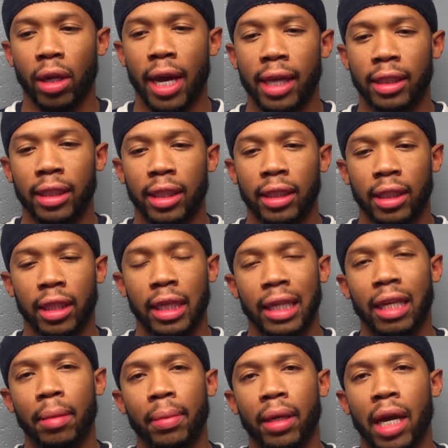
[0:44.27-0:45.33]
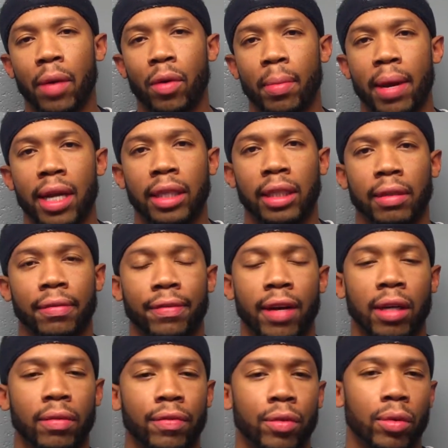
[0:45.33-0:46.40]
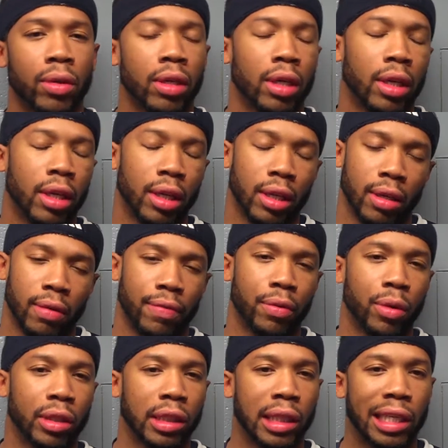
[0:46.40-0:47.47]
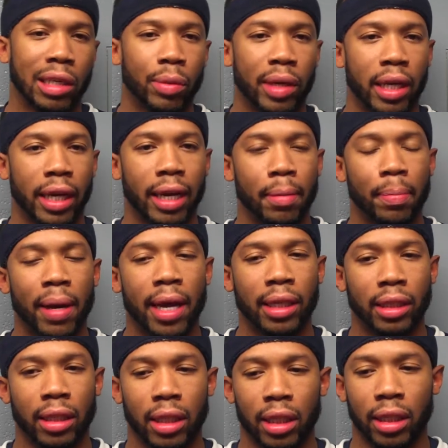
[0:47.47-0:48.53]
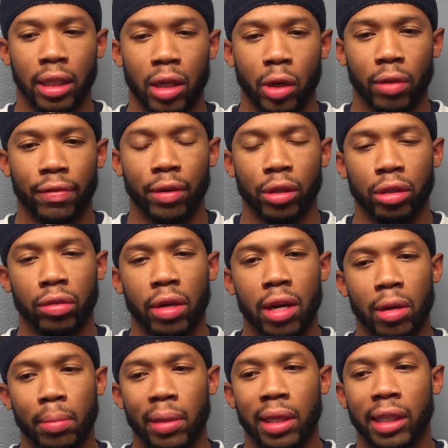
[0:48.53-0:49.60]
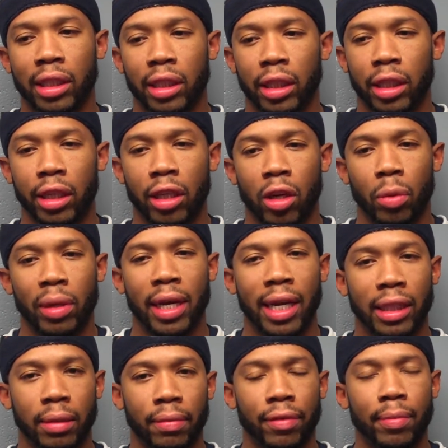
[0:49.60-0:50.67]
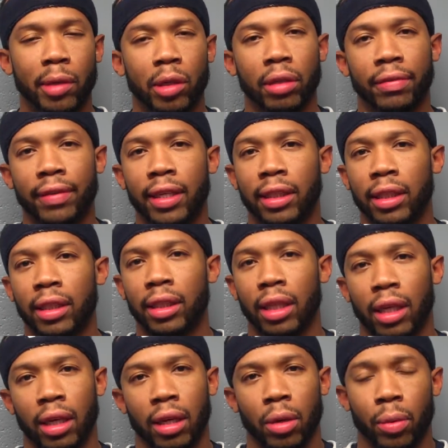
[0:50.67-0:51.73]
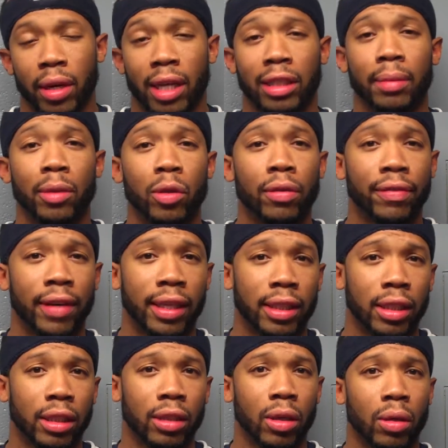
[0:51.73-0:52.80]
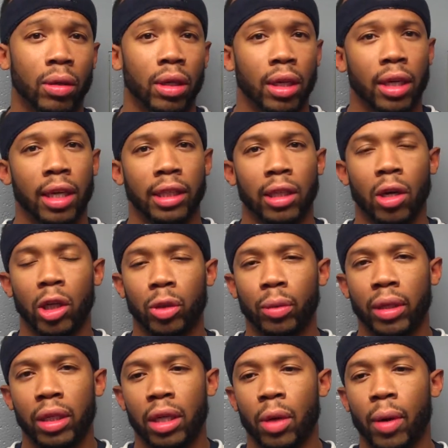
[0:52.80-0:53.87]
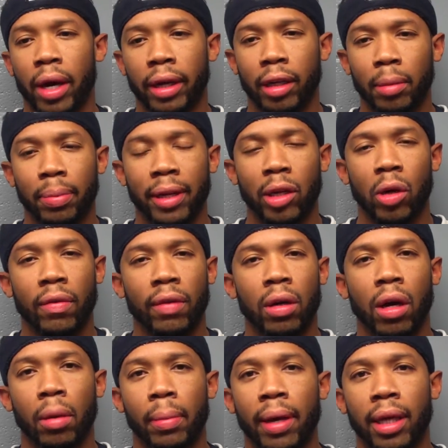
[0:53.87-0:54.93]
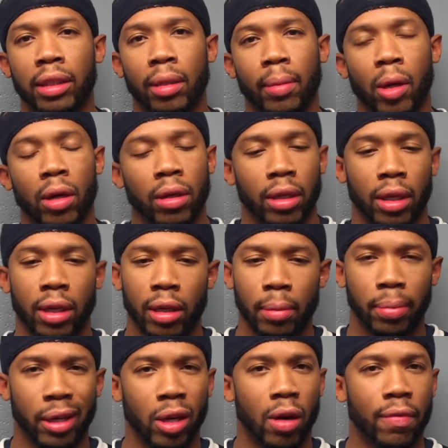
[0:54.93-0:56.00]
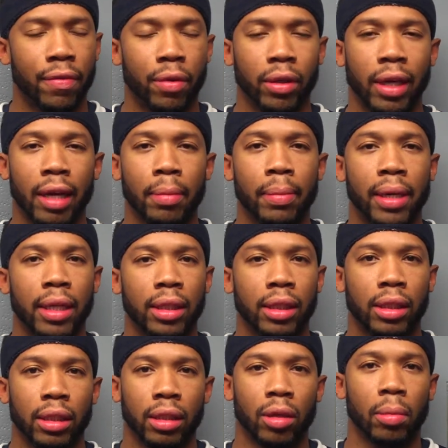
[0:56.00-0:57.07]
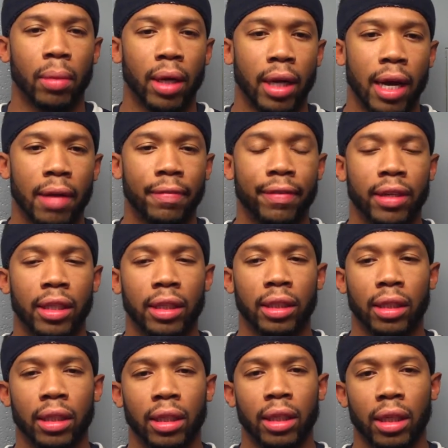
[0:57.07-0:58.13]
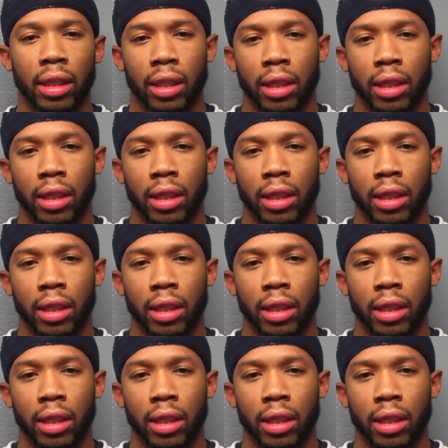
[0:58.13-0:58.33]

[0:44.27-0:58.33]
Last season in the EBA, we made it to the Final Four. Fortunately, we didn't get past the, you know, the first round. But this year, you know, we got some familiar faces. We got some new faces. So as long as we can go out here and play Nova Hawk basketball, play all 48 minutes, you know, my confidence and